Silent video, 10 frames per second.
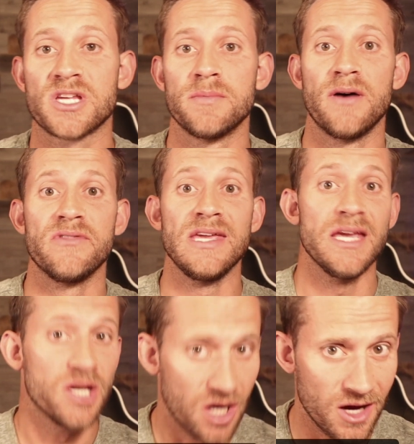some of
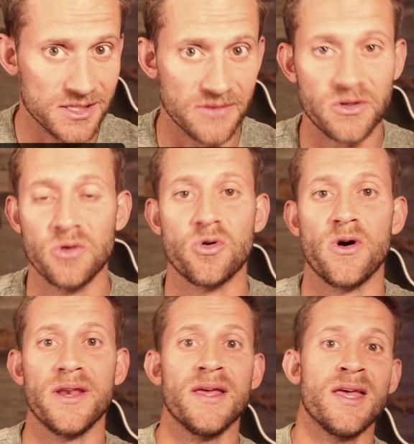the cons of
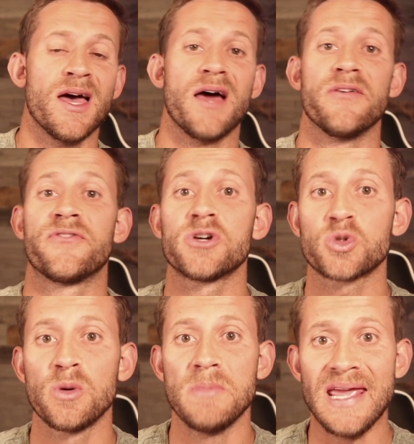Kucoin. The first
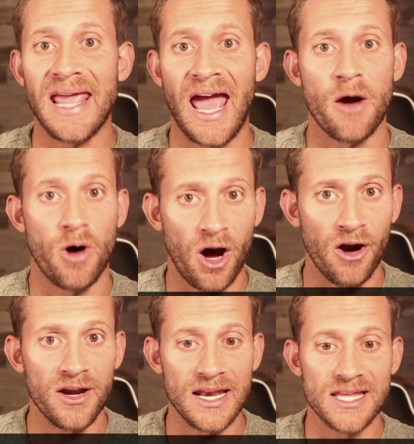one being how
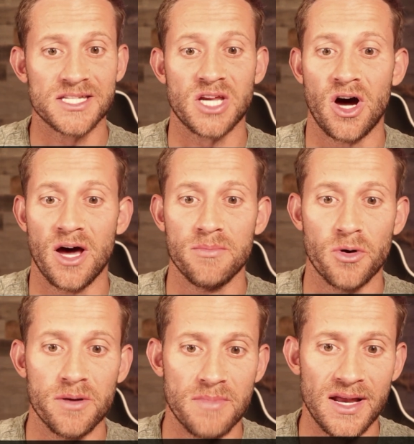hard it is to
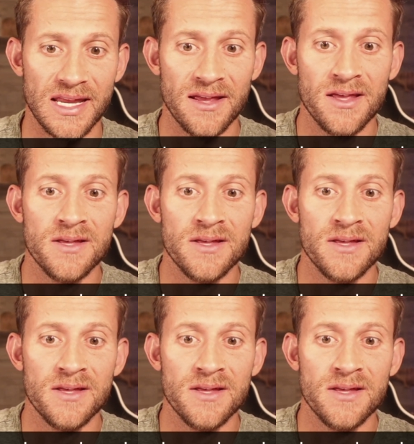onboard money.